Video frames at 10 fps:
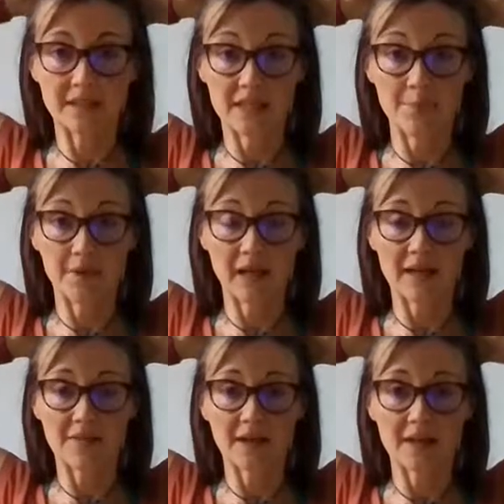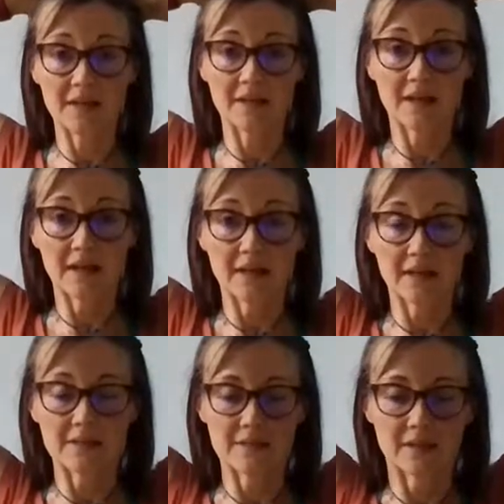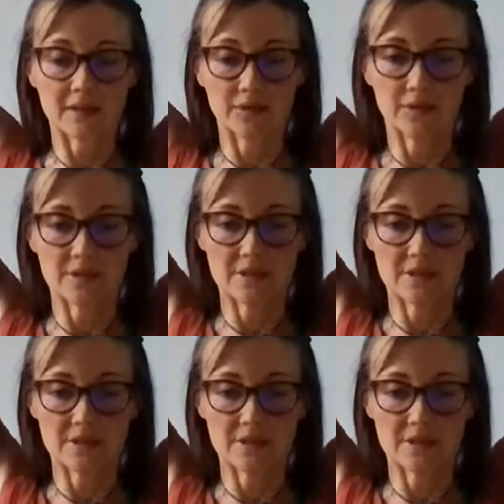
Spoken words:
keep it like that and extend to the